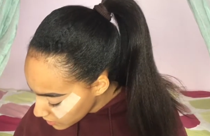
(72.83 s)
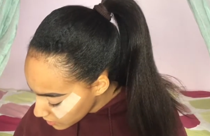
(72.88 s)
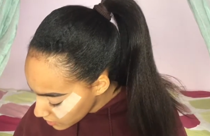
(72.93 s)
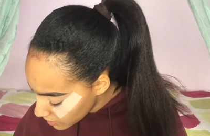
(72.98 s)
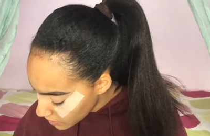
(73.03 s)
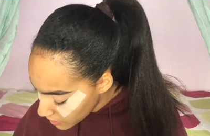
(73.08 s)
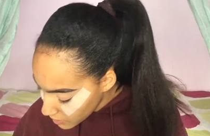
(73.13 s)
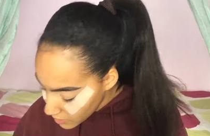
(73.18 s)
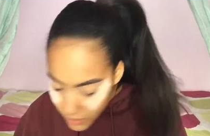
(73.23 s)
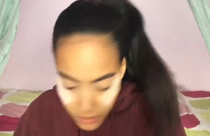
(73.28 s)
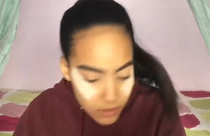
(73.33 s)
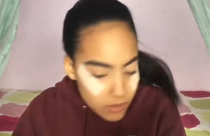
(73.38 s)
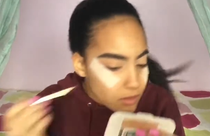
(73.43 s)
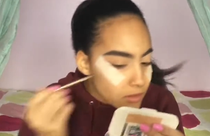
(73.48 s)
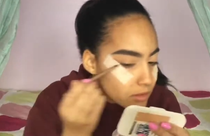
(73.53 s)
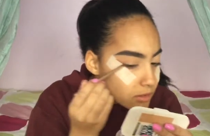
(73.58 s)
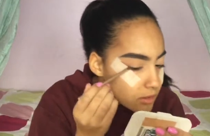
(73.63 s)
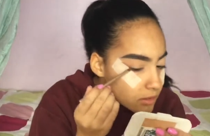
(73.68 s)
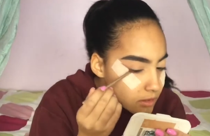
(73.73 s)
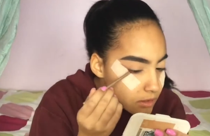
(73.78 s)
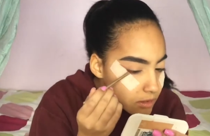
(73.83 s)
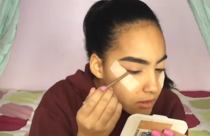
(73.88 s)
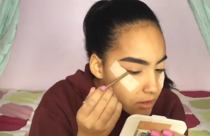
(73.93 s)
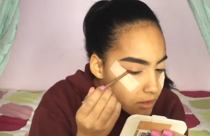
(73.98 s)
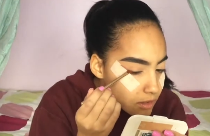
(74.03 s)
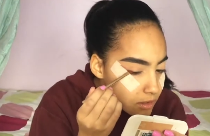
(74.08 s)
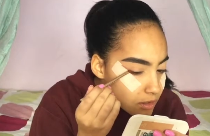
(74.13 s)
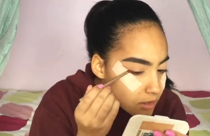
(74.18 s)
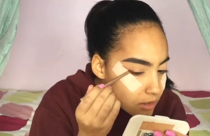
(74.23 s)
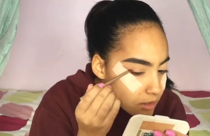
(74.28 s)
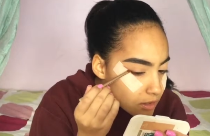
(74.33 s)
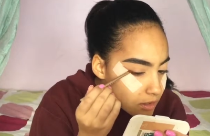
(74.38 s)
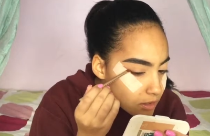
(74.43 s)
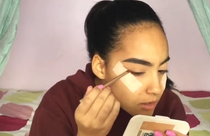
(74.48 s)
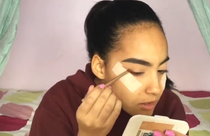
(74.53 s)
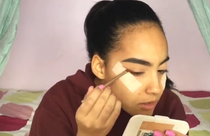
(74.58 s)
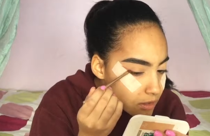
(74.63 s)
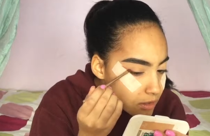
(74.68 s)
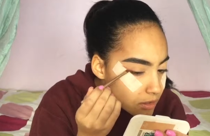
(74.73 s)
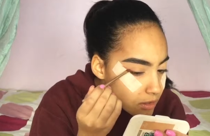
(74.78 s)

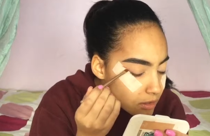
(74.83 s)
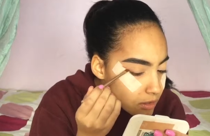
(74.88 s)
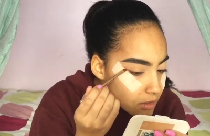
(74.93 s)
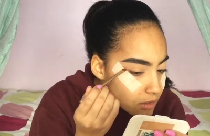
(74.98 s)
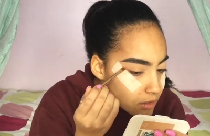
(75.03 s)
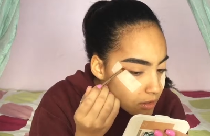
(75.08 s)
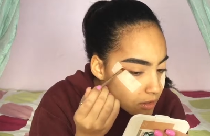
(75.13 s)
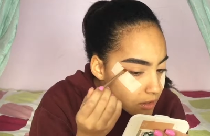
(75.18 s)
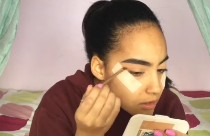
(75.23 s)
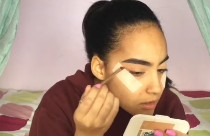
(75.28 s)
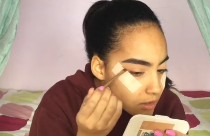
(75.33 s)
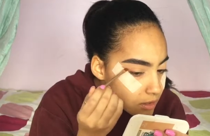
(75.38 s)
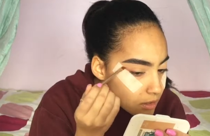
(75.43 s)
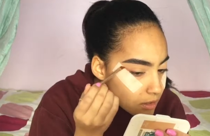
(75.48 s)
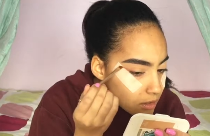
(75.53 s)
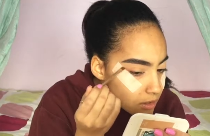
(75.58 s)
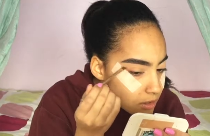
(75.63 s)
Nothing is said.